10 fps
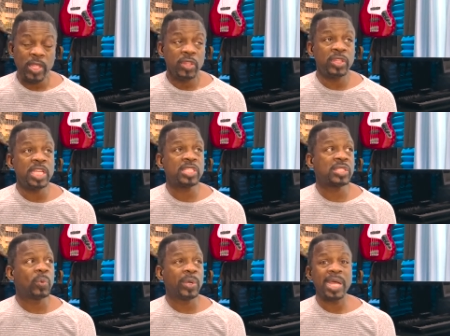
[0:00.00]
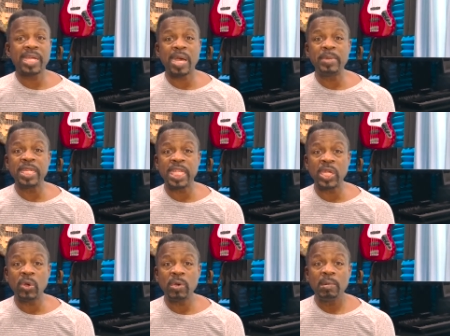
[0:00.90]
This, when I come in
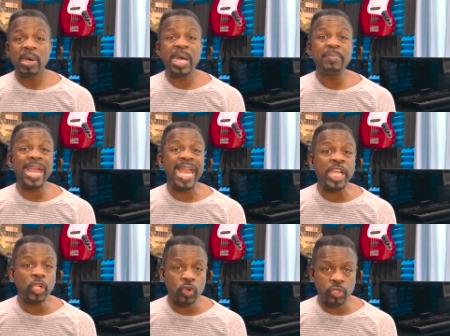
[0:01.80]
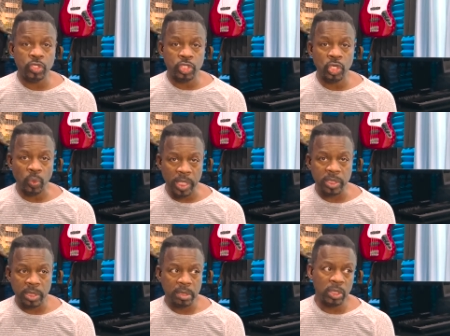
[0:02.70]
here, I'm anchored to
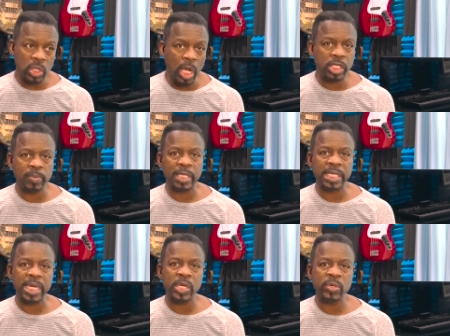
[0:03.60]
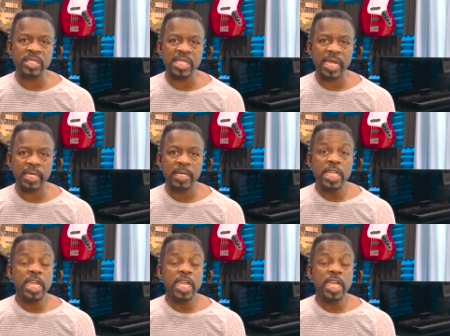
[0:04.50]
it. I'll talk to you about that here in a second.